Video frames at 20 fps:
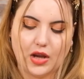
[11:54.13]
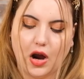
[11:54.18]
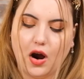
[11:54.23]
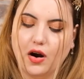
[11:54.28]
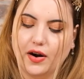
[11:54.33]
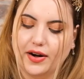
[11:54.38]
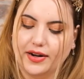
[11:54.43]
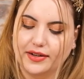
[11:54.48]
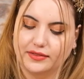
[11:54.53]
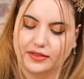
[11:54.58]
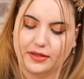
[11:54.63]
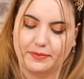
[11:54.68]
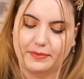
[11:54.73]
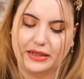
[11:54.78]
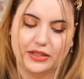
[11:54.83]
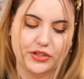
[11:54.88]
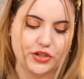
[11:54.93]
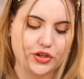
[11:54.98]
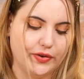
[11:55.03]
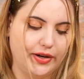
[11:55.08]
are the
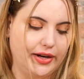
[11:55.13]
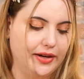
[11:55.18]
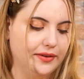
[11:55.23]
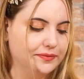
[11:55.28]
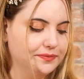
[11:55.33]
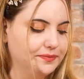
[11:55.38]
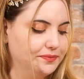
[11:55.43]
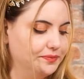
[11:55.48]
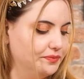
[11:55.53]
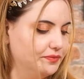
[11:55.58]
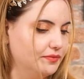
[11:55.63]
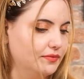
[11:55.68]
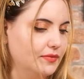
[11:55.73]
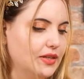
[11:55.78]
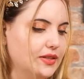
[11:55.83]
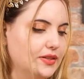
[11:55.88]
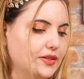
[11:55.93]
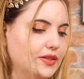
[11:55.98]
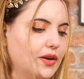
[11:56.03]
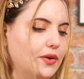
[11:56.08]
military.
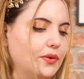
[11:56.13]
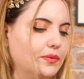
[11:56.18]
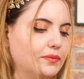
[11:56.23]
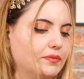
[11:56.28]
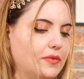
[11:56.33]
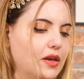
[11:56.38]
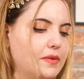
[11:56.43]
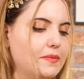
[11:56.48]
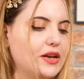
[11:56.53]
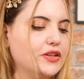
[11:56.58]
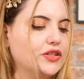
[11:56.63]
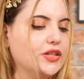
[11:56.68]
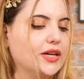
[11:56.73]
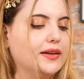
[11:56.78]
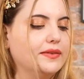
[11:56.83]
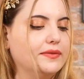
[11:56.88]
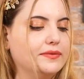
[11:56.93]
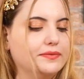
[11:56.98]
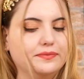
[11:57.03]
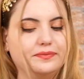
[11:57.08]
So
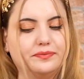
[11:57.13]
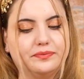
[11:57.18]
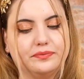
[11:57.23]
imagine